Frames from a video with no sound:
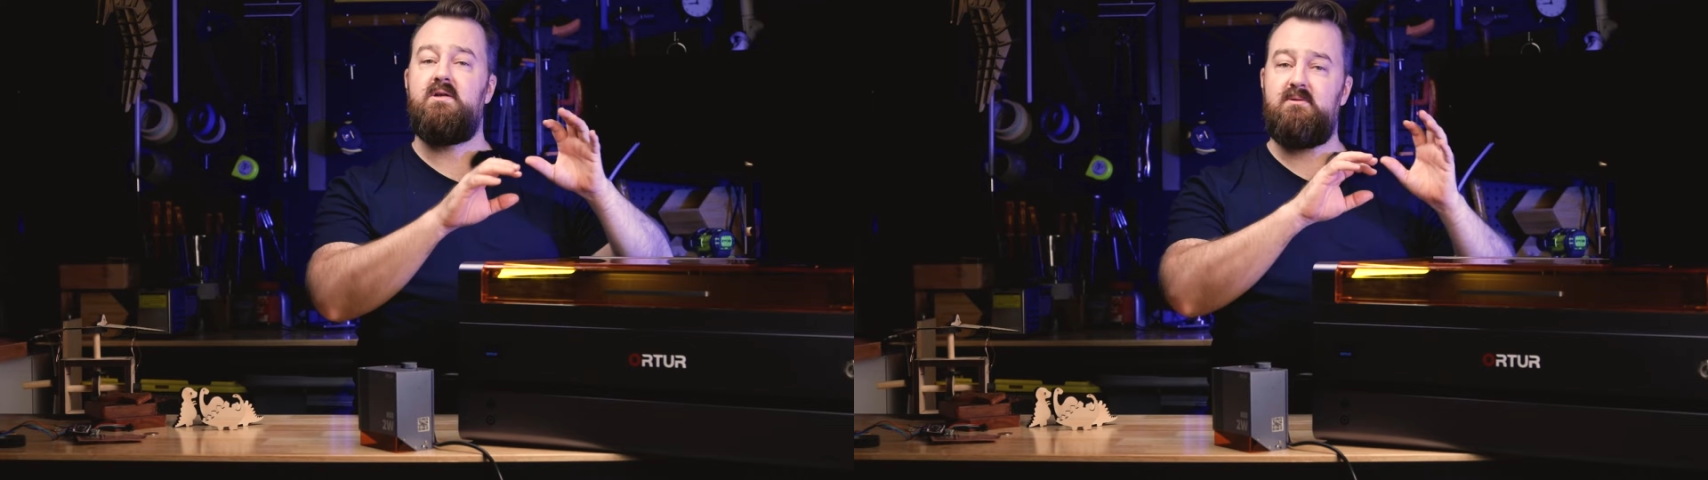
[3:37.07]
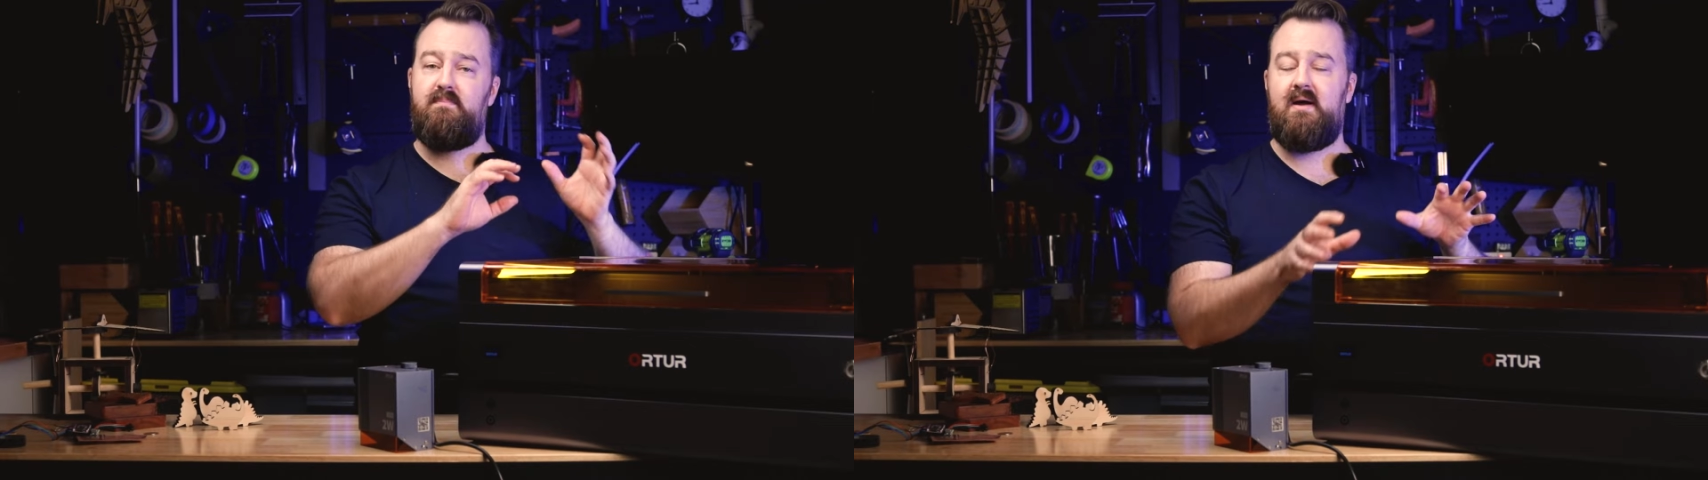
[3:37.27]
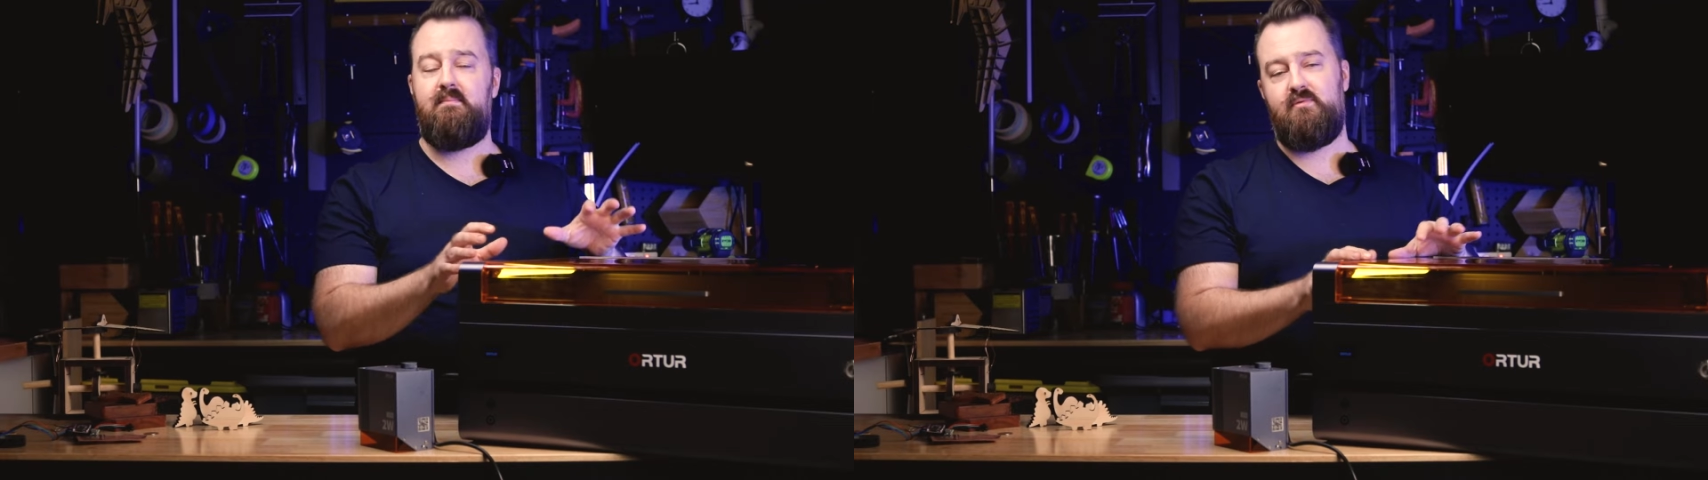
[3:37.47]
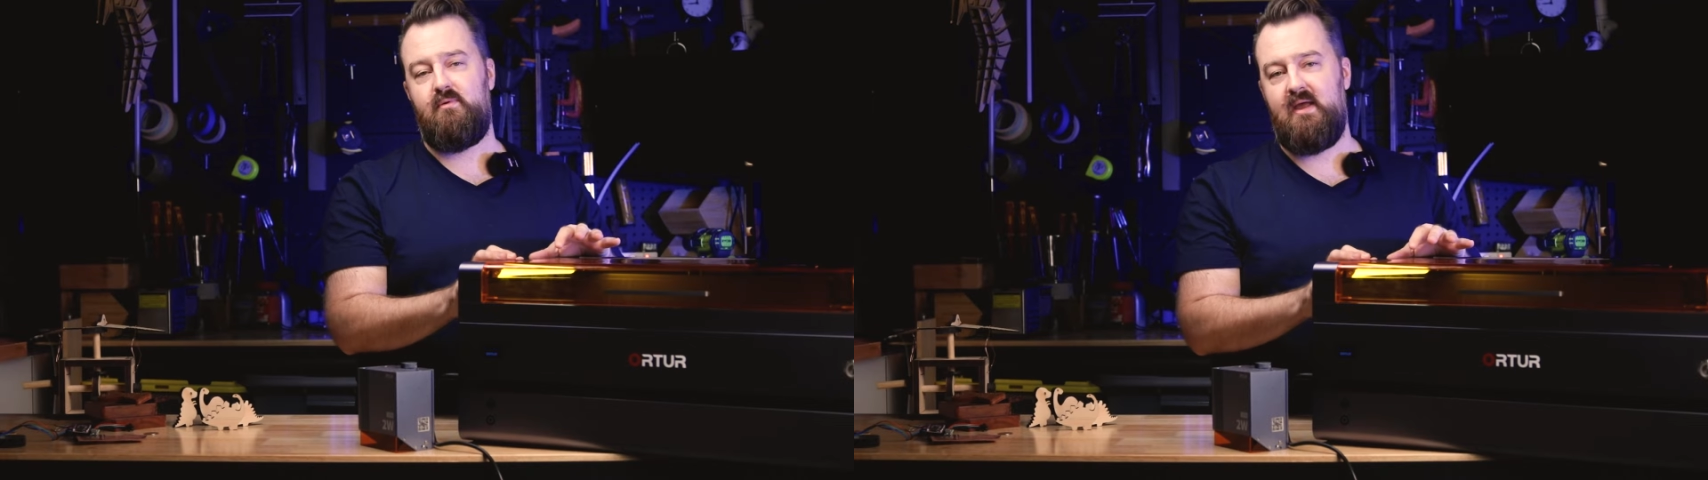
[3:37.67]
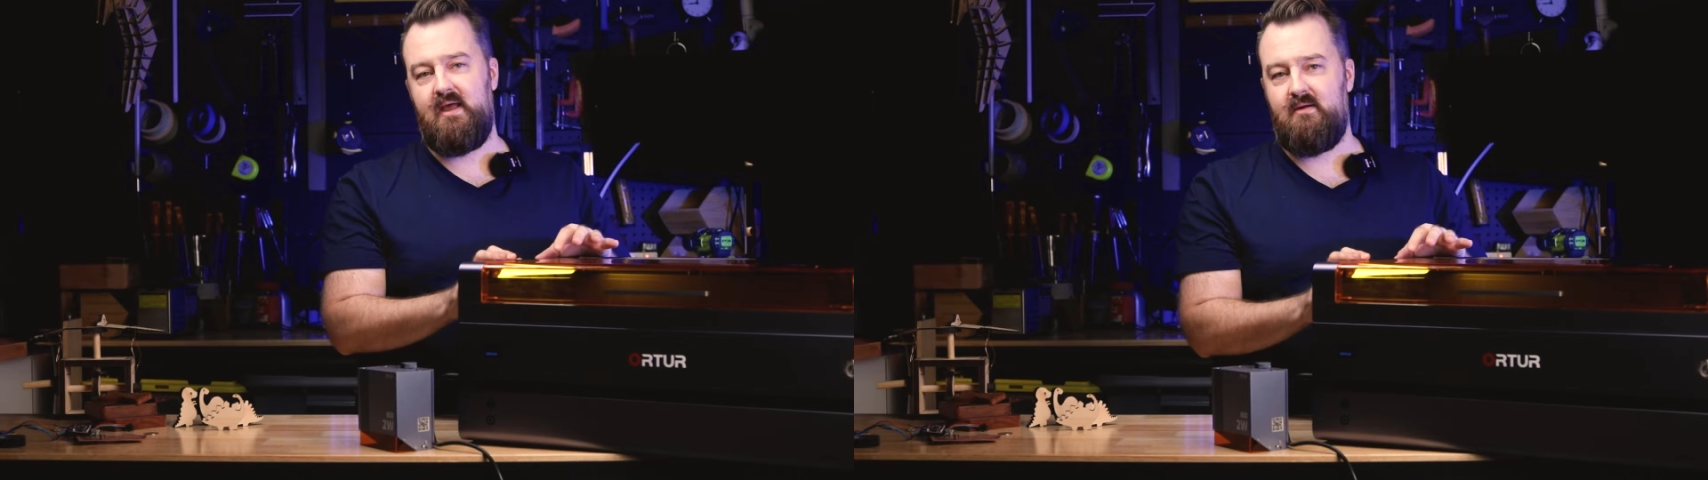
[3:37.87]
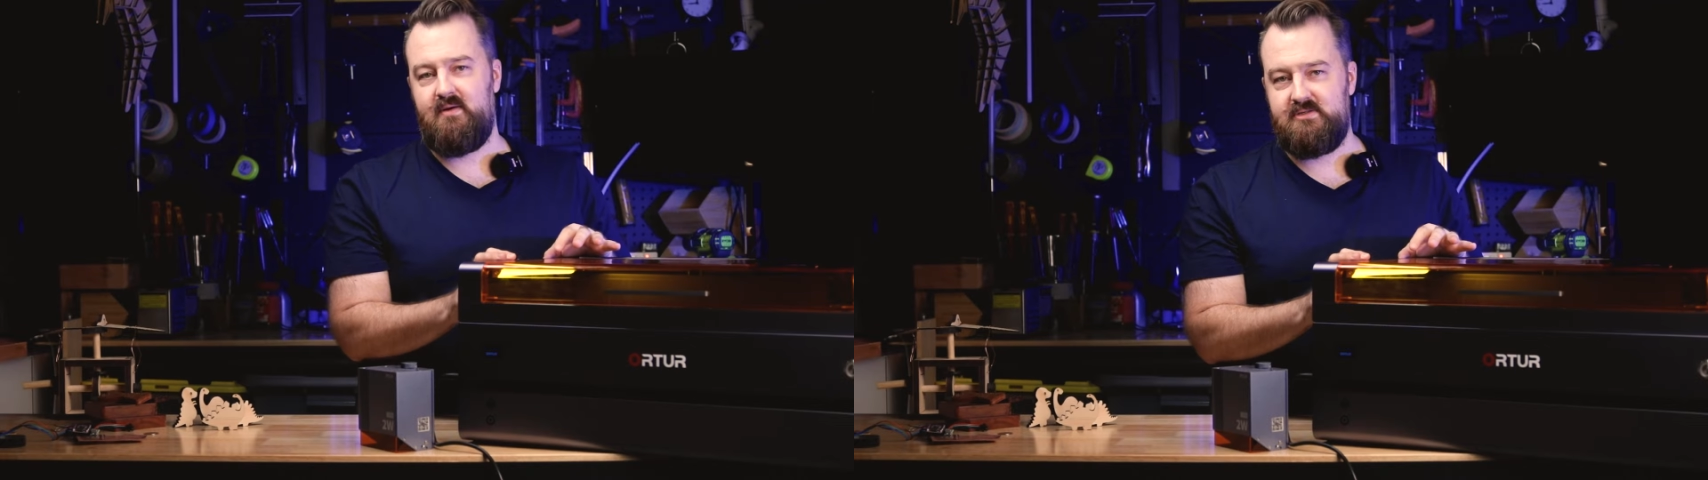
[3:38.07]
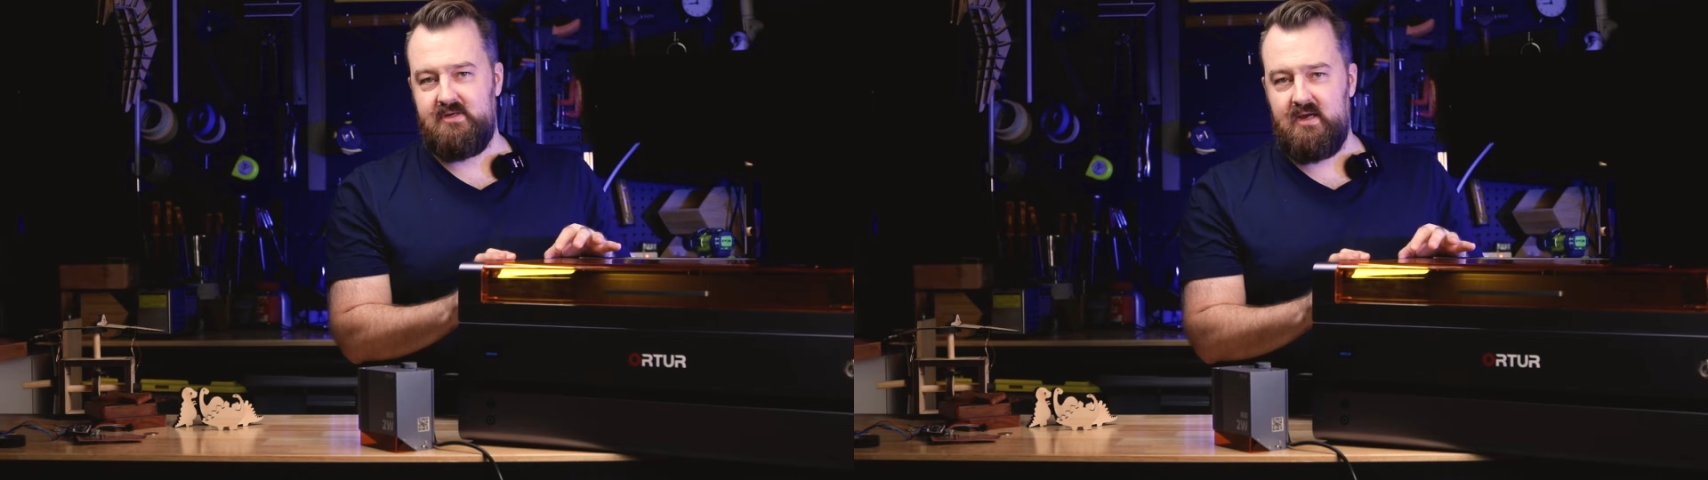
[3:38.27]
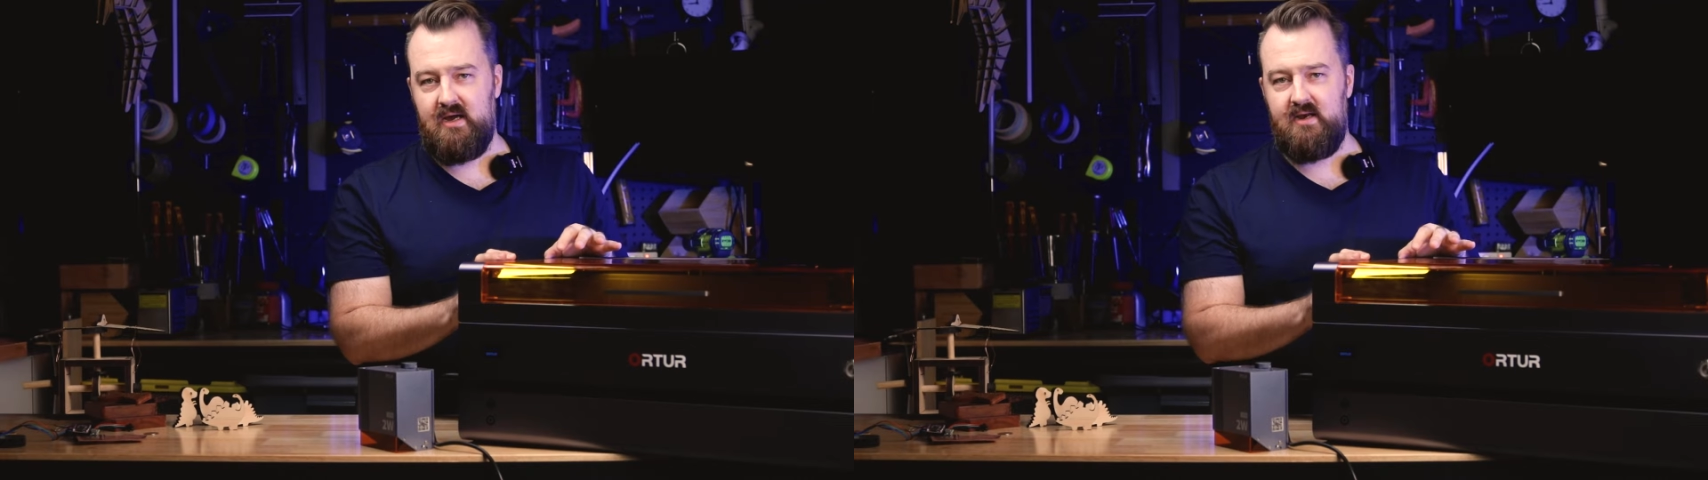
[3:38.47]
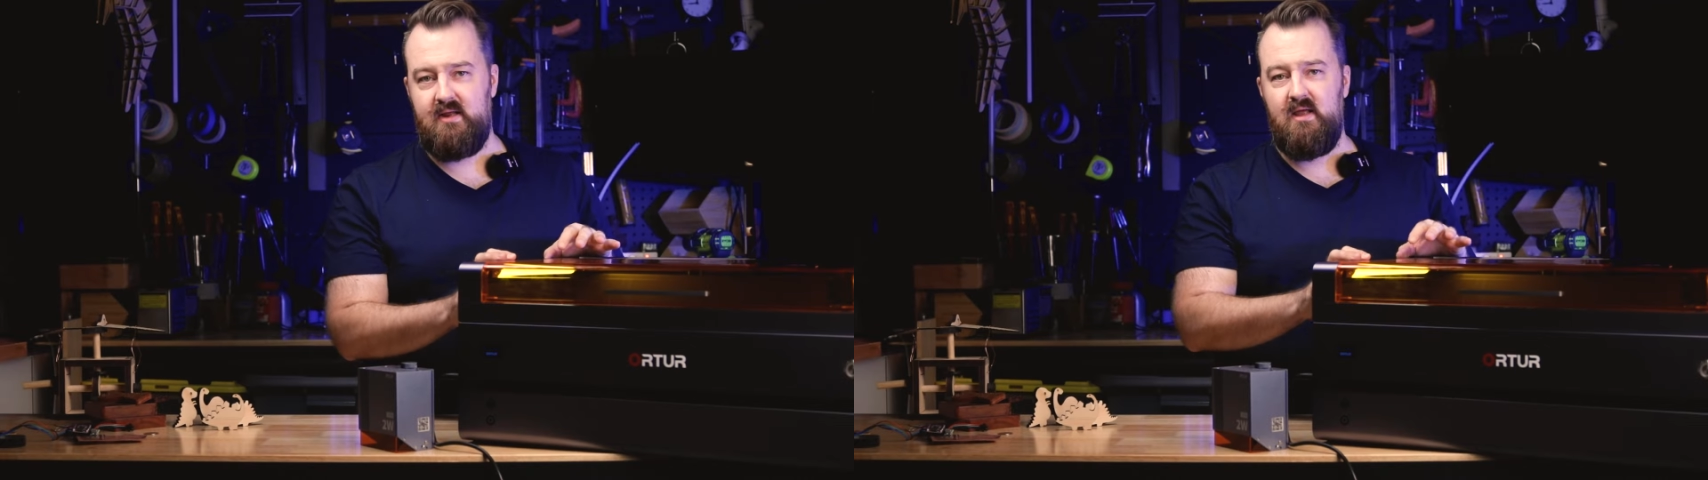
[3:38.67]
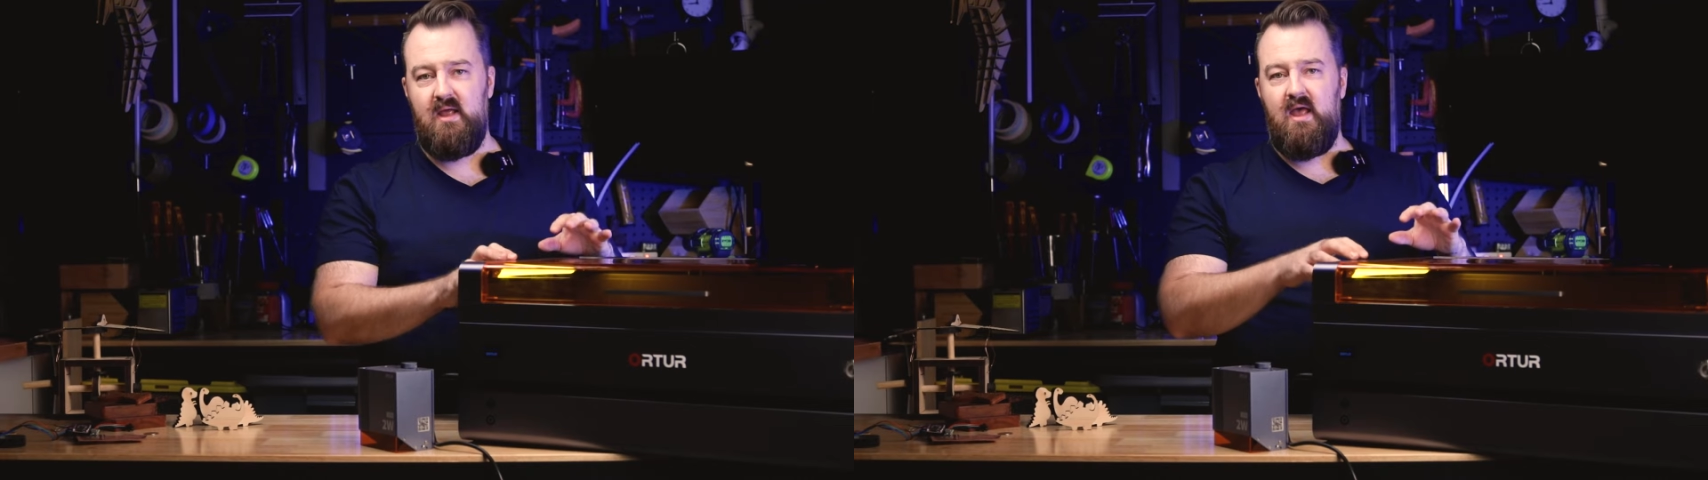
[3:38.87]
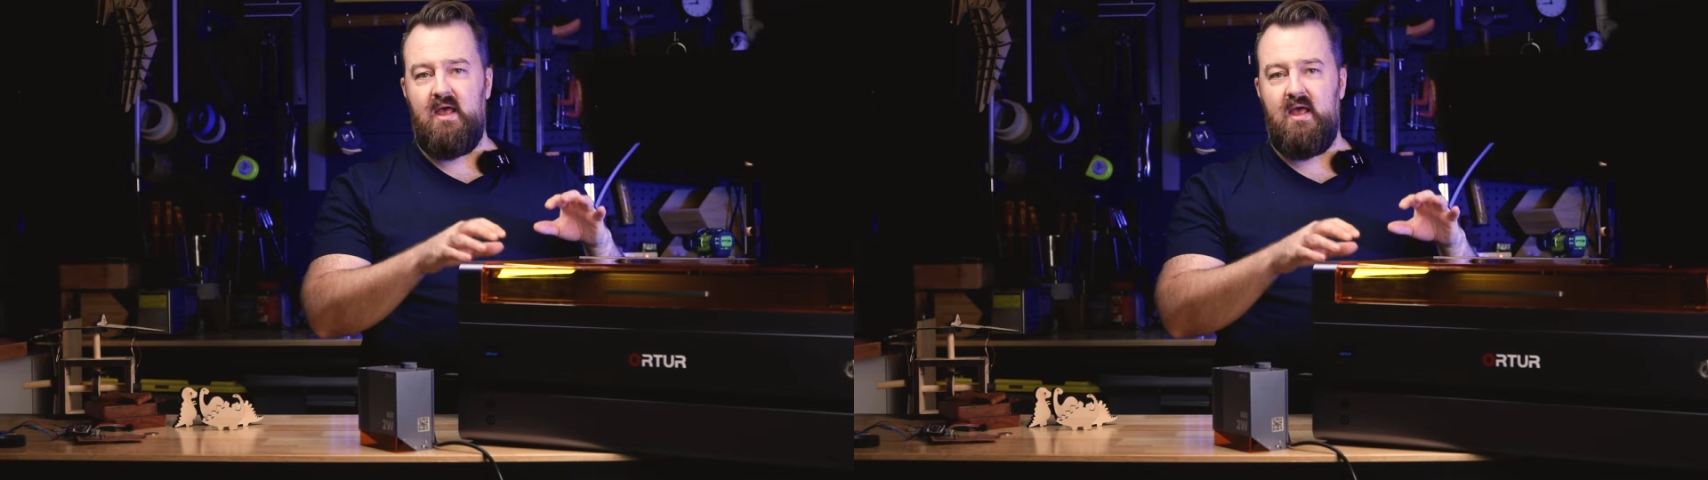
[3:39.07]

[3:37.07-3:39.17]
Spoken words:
to pump through air as you cut it.